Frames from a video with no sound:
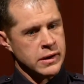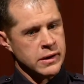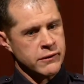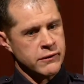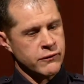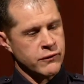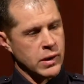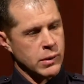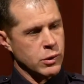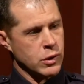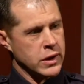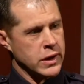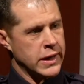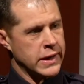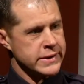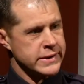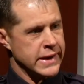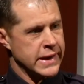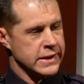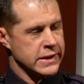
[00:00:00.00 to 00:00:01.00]
verbal
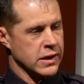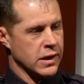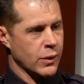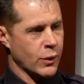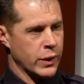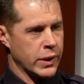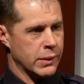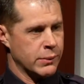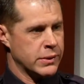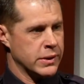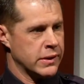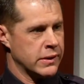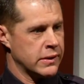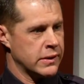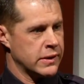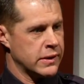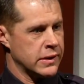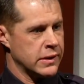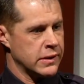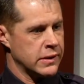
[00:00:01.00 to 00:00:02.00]
contact all the way up
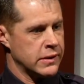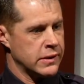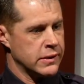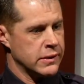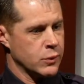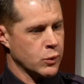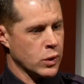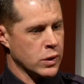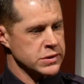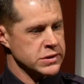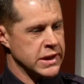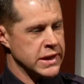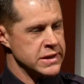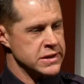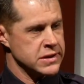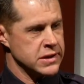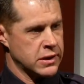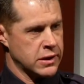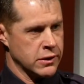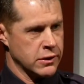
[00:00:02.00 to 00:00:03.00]
to the worst
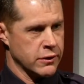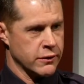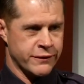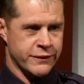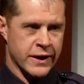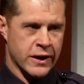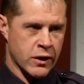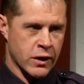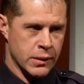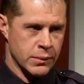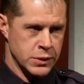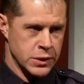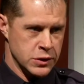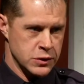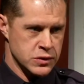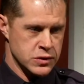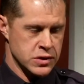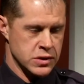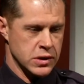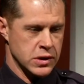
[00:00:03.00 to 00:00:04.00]
case scenario of firearm
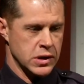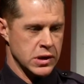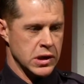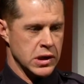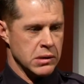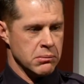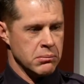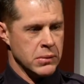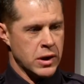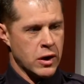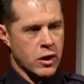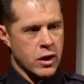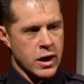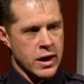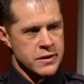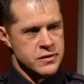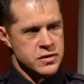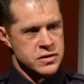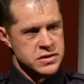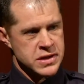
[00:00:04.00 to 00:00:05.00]
use. but our
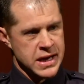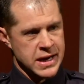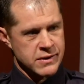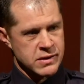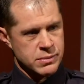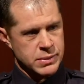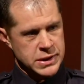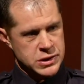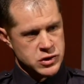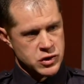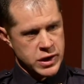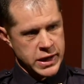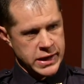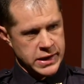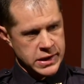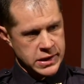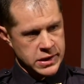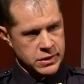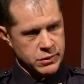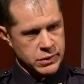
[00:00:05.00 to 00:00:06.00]
officers have to be
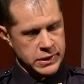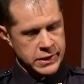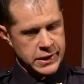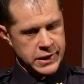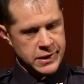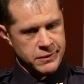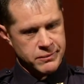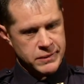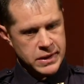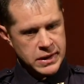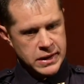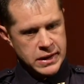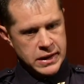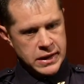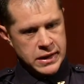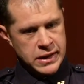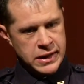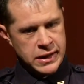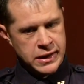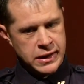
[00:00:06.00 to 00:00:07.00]
trained in doing that.
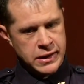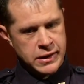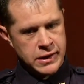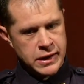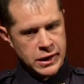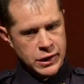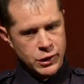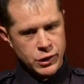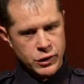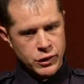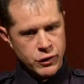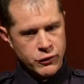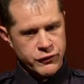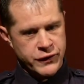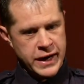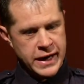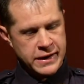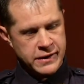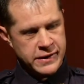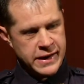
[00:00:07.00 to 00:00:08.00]
A little known
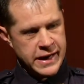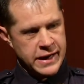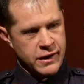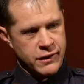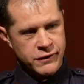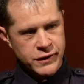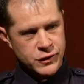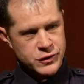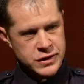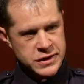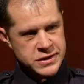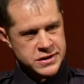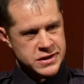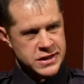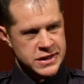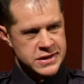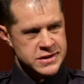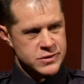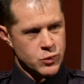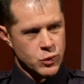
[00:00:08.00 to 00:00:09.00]
fact of that, of those
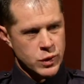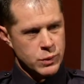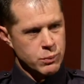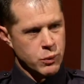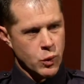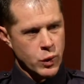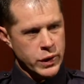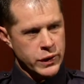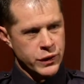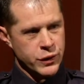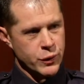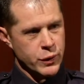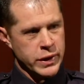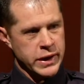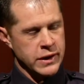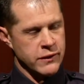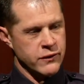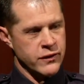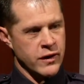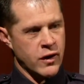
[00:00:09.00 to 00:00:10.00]
incidents,
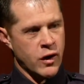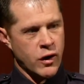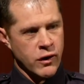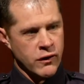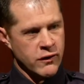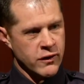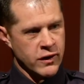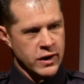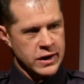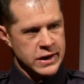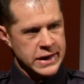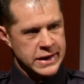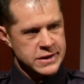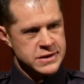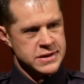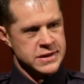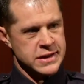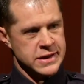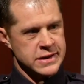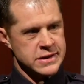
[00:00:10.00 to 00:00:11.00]
1.3 of all of our
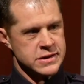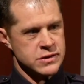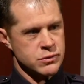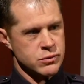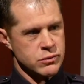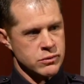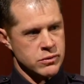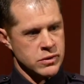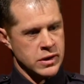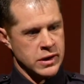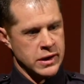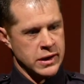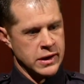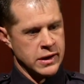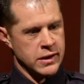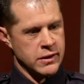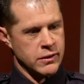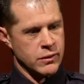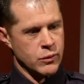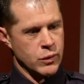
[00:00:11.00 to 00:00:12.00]
incidents
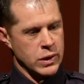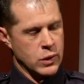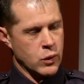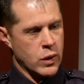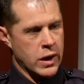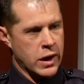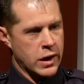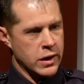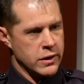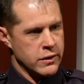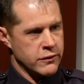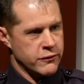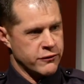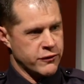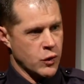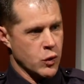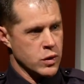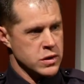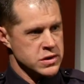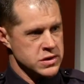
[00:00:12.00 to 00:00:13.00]
required
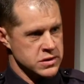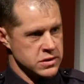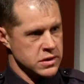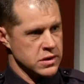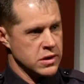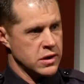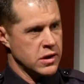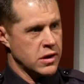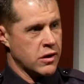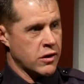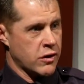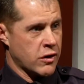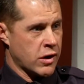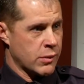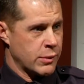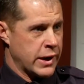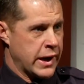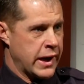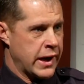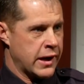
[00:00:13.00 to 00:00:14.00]
force on
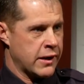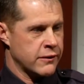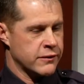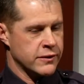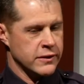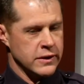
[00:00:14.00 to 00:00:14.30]
our behalf.